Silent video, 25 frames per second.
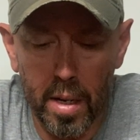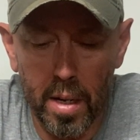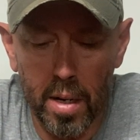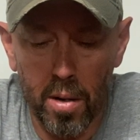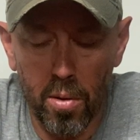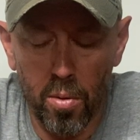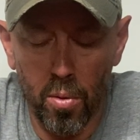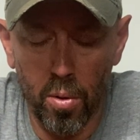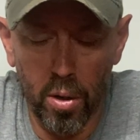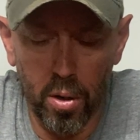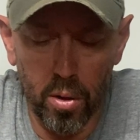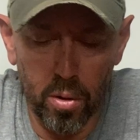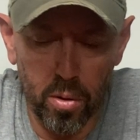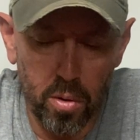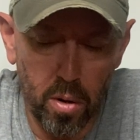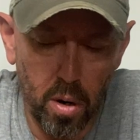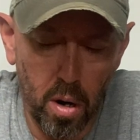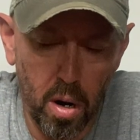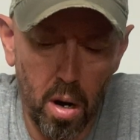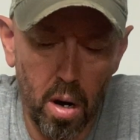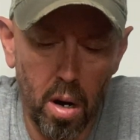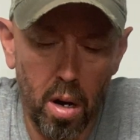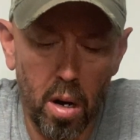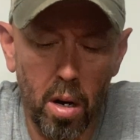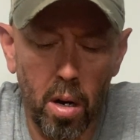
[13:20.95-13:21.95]
Reel
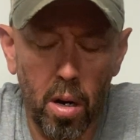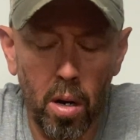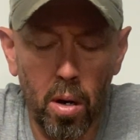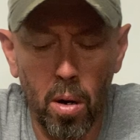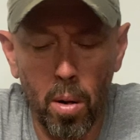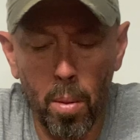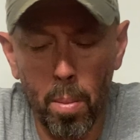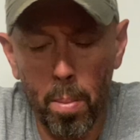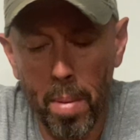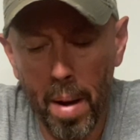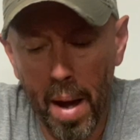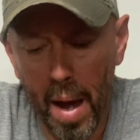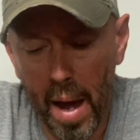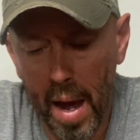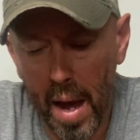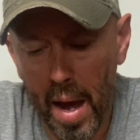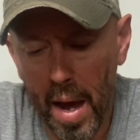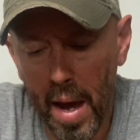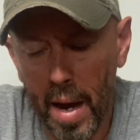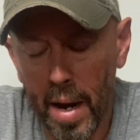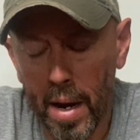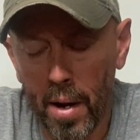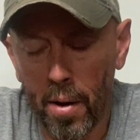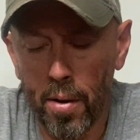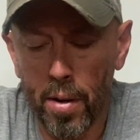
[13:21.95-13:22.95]
Crawl or
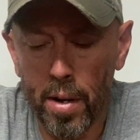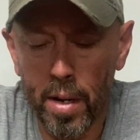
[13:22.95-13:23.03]
Bang or